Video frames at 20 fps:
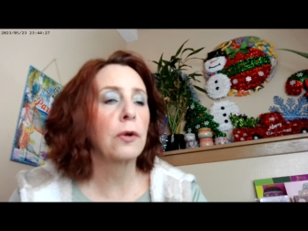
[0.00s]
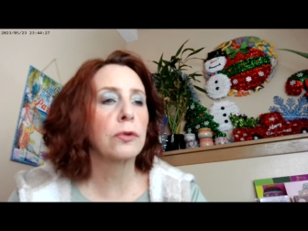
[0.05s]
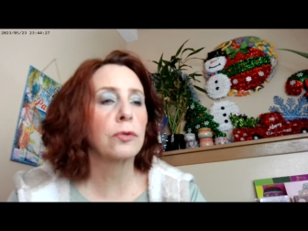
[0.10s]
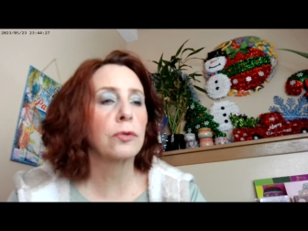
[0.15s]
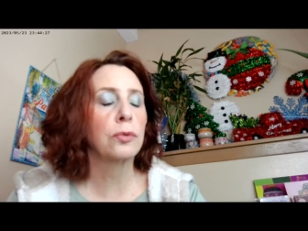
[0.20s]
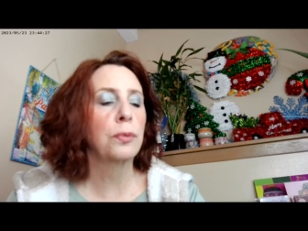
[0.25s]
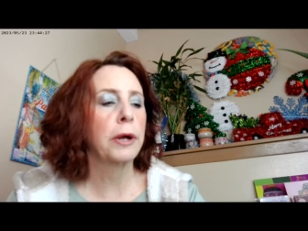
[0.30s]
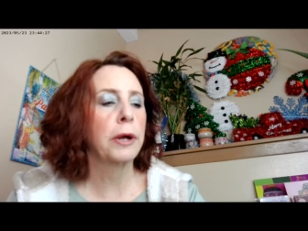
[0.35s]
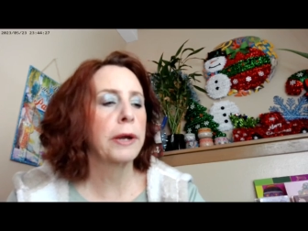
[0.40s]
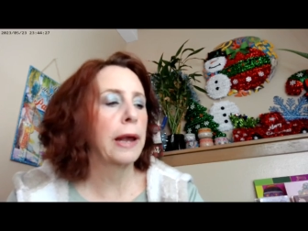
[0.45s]

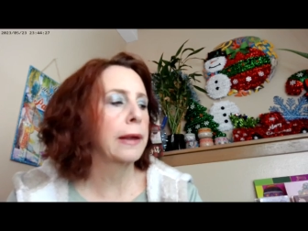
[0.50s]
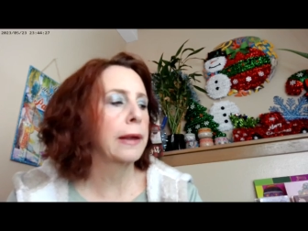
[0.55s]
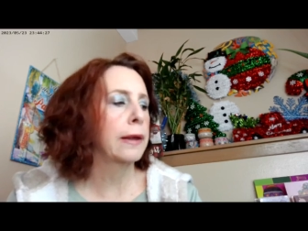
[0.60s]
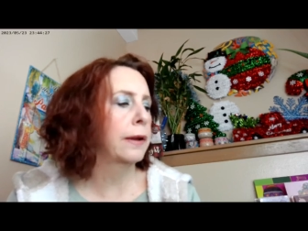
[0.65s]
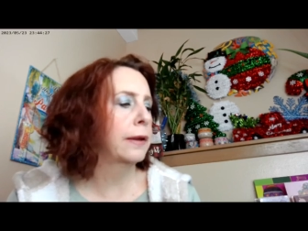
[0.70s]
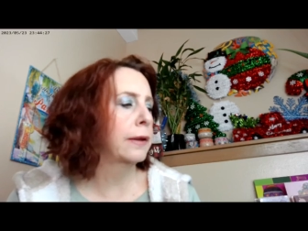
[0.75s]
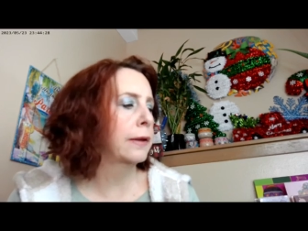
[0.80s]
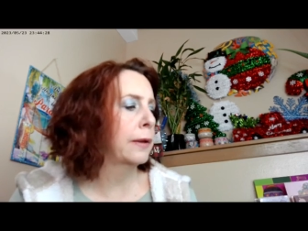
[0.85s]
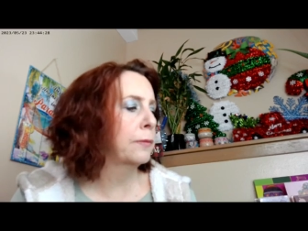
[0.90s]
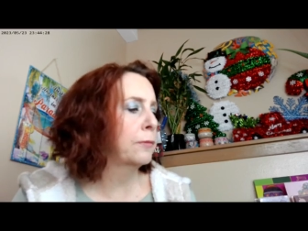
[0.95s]
as what I
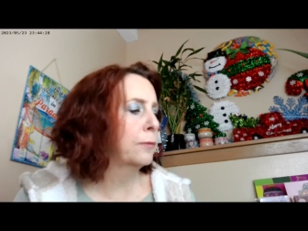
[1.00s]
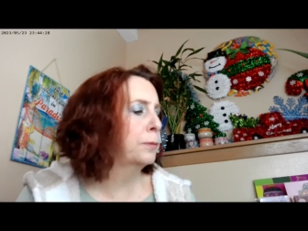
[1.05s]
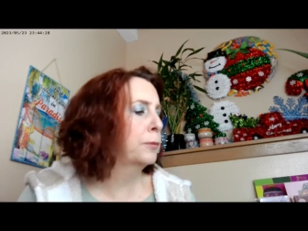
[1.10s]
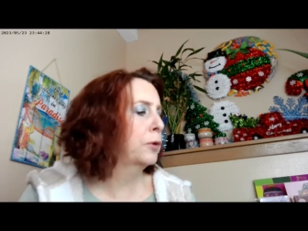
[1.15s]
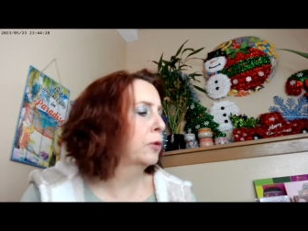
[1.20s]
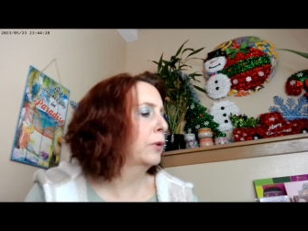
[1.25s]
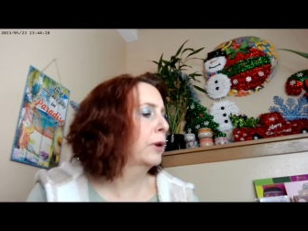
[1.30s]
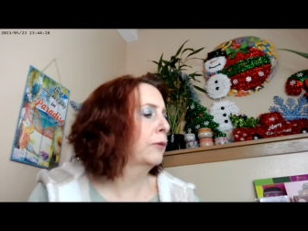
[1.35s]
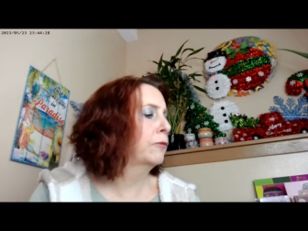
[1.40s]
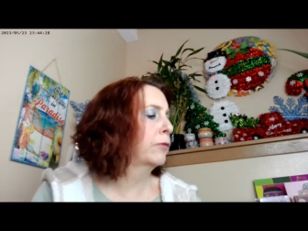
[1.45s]
ended up
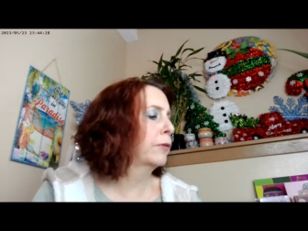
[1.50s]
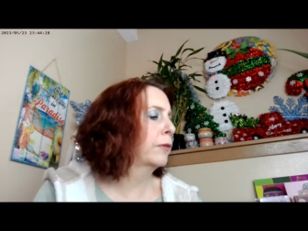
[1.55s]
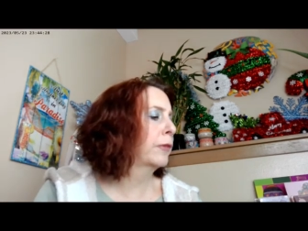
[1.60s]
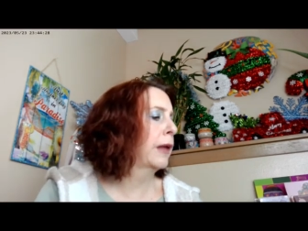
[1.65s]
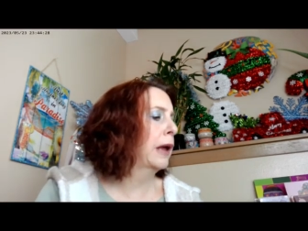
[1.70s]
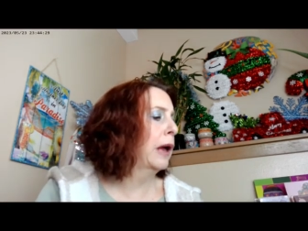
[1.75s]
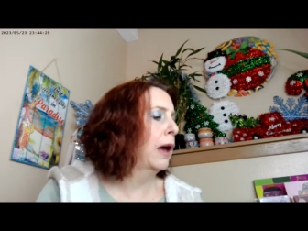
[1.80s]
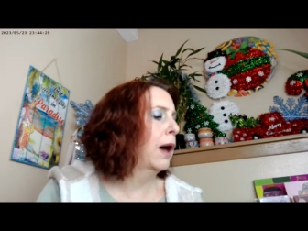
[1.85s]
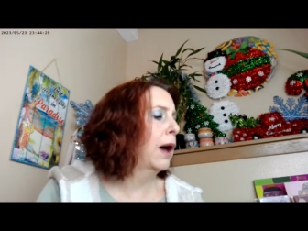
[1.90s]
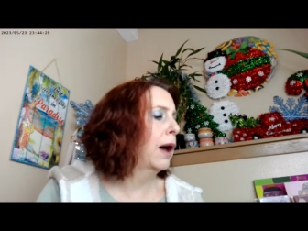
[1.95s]
doing for
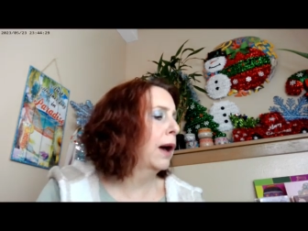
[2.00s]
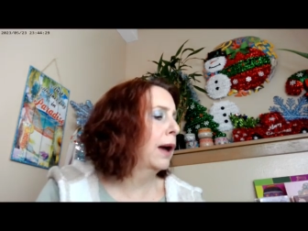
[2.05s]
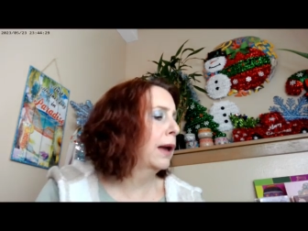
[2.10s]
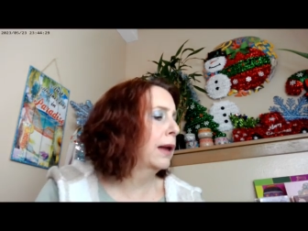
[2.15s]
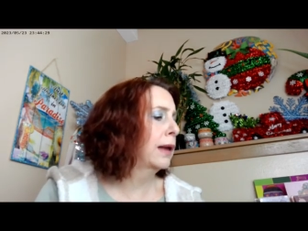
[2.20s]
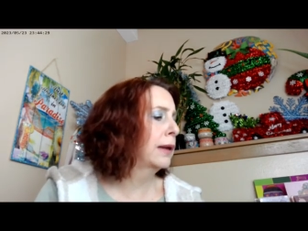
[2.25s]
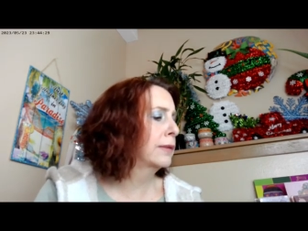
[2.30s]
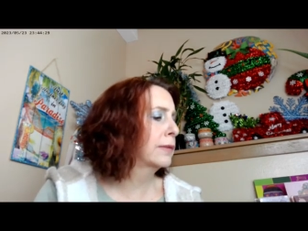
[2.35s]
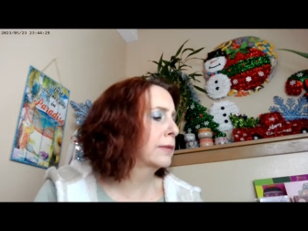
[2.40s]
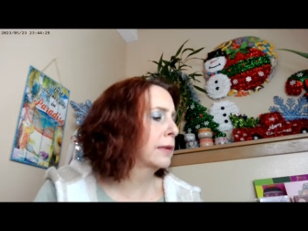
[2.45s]
the
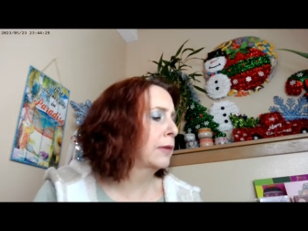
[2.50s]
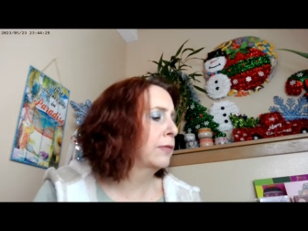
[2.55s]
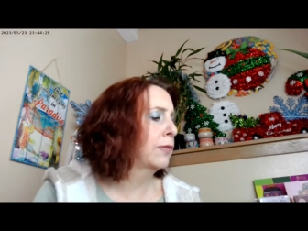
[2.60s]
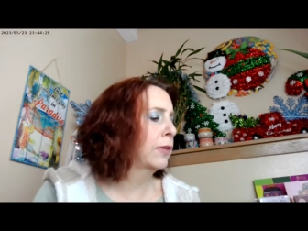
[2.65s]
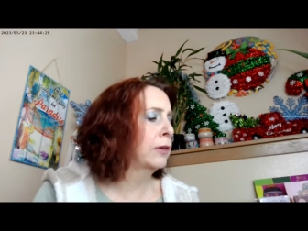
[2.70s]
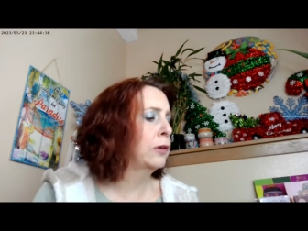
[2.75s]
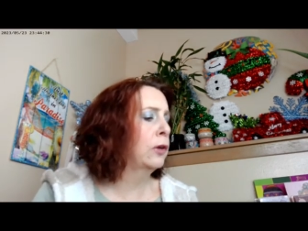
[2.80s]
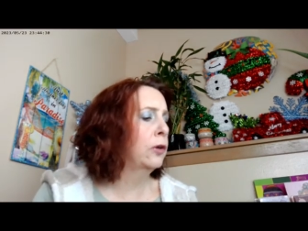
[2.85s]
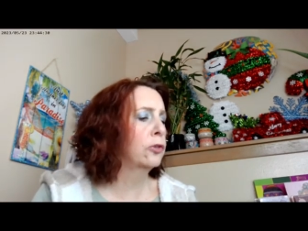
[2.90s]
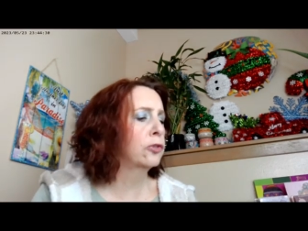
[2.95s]
eyes, I
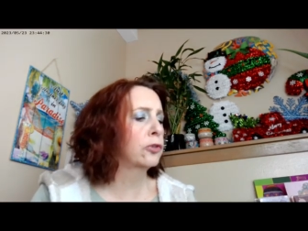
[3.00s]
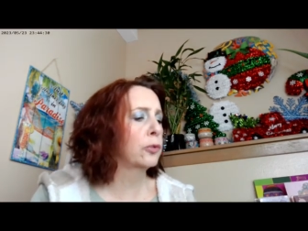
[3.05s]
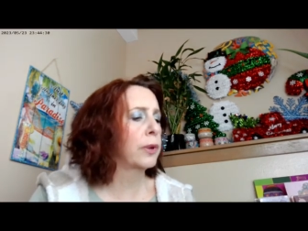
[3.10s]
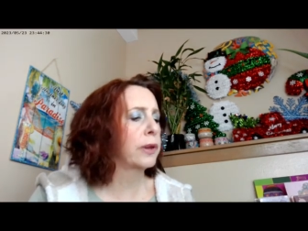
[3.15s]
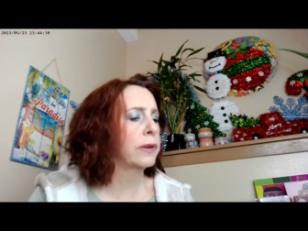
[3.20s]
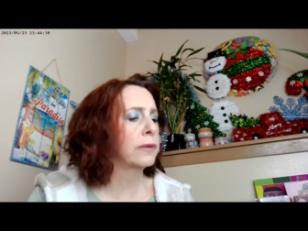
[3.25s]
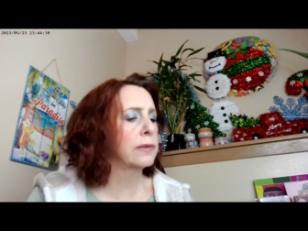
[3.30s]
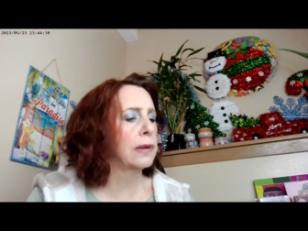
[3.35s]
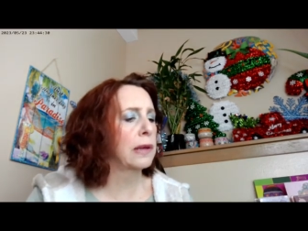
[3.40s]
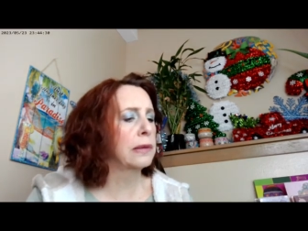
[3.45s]
the
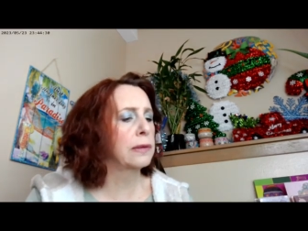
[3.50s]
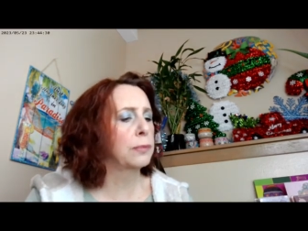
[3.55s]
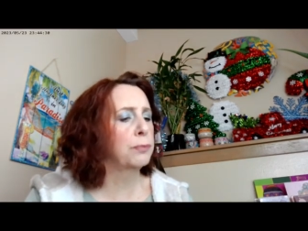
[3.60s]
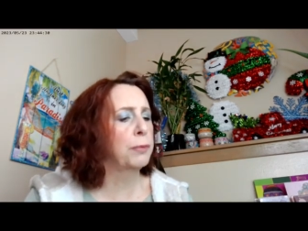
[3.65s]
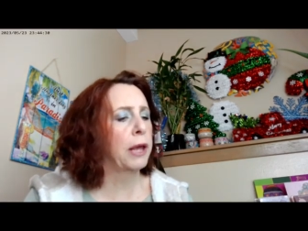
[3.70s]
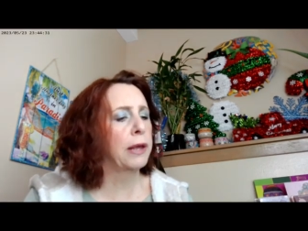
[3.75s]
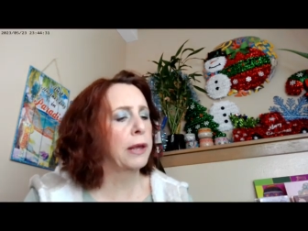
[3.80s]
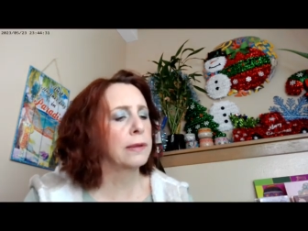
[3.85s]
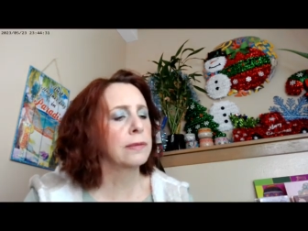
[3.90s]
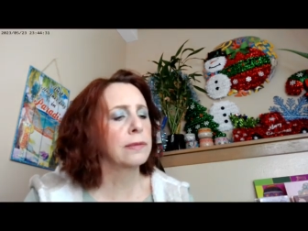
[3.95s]
usual
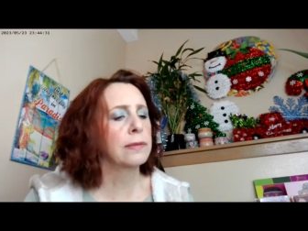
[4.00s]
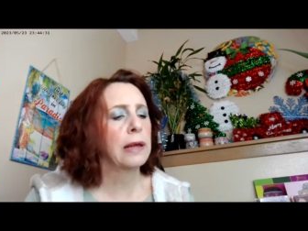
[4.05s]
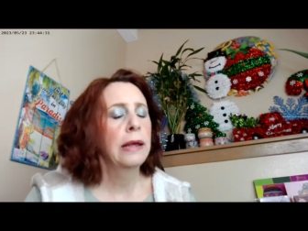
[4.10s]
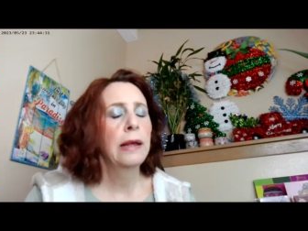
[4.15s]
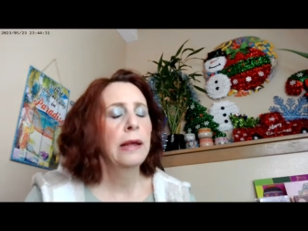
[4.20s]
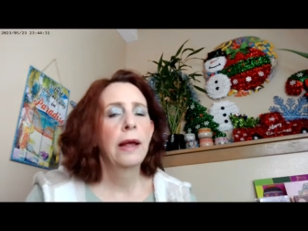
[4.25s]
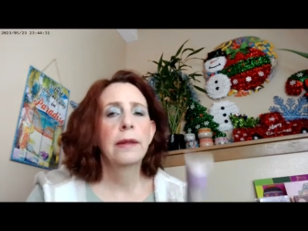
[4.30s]
suspects.